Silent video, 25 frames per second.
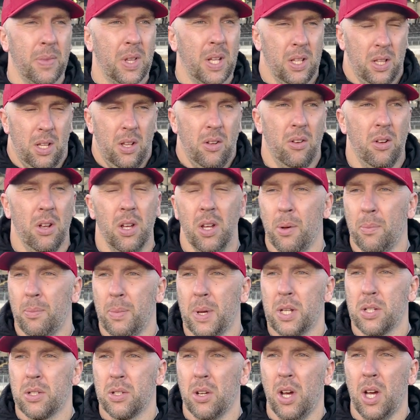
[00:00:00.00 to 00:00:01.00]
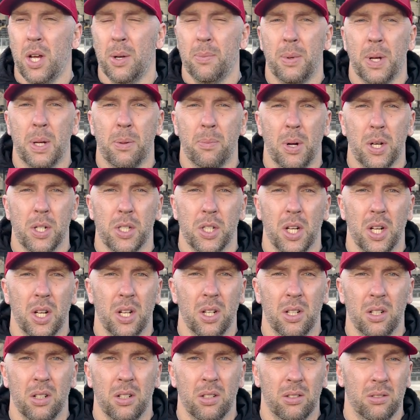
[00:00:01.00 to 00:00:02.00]
They're a big side, big budget,
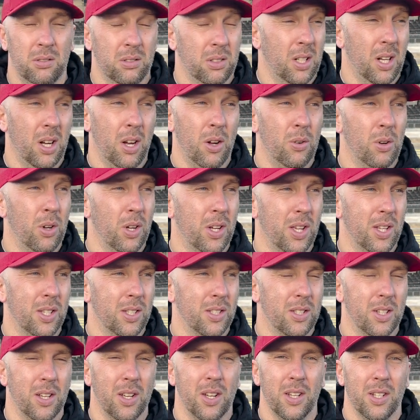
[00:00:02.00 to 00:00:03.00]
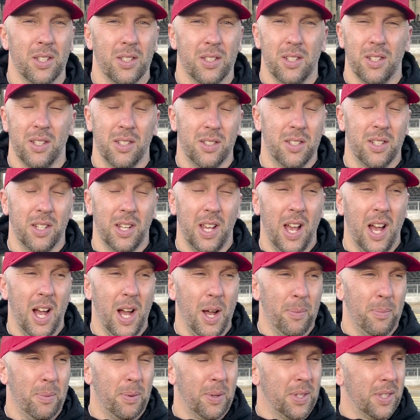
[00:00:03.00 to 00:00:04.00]
you know, looking to get
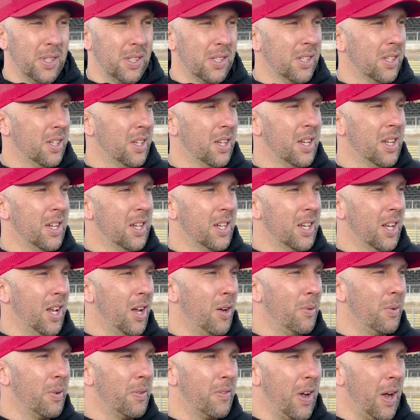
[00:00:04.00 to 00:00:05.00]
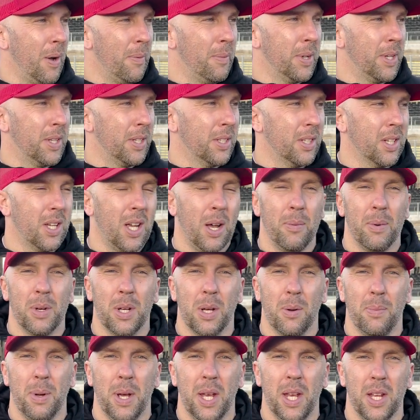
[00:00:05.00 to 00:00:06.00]
up, and you know, we've come and
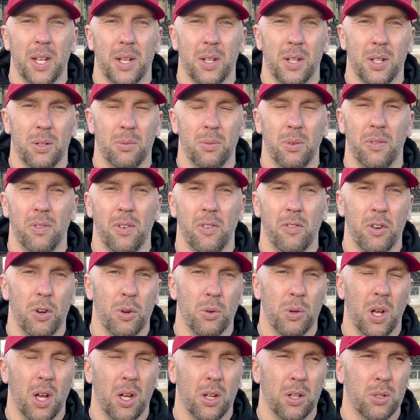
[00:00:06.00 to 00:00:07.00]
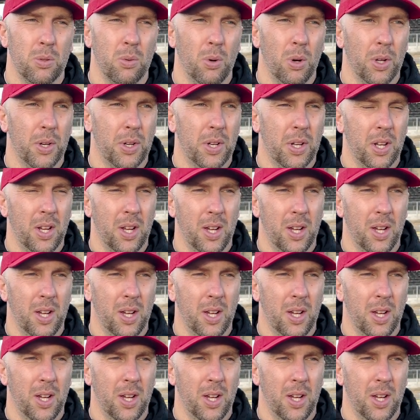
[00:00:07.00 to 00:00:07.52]
competed with a real young squad.